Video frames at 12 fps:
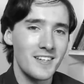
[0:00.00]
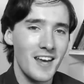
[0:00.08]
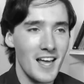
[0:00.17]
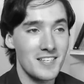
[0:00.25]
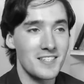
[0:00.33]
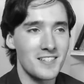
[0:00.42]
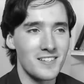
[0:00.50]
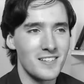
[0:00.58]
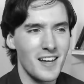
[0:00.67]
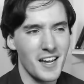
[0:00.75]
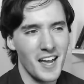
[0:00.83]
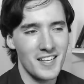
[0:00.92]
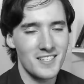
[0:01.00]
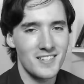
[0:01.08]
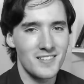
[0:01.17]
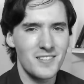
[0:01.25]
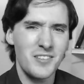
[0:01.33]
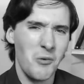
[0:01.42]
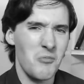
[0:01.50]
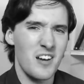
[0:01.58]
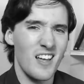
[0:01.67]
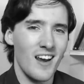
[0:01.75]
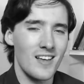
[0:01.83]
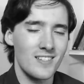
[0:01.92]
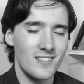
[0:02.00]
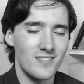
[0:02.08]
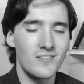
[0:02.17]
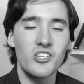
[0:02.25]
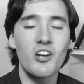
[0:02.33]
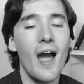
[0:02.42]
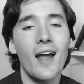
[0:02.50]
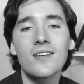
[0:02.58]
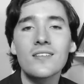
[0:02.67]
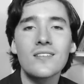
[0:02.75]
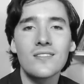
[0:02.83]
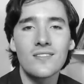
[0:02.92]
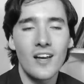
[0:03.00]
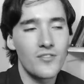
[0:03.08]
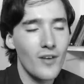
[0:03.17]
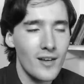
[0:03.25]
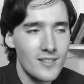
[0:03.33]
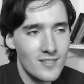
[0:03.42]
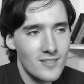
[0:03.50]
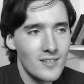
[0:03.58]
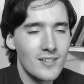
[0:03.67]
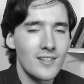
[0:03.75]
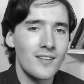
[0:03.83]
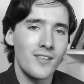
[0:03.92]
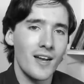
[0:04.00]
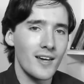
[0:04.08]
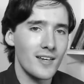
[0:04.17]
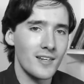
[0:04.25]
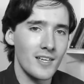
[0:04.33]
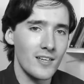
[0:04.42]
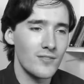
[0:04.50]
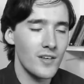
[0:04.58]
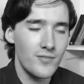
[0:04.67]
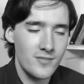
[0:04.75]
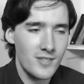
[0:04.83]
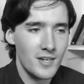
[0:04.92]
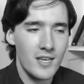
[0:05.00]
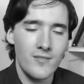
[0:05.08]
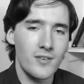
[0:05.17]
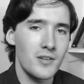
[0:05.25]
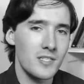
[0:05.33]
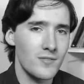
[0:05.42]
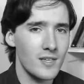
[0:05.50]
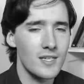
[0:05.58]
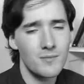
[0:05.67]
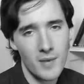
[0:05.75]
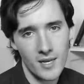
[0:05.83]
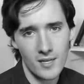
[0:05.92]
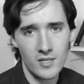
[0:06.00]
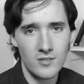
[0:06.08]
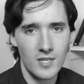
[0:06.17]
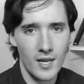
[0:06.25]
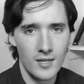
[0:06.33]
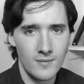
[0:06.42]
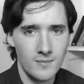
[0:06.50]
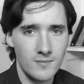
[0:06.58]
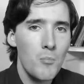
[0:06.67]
lesson, I guess, not really a lesson, chat, advice that I can give if studying philosophy is making you sad.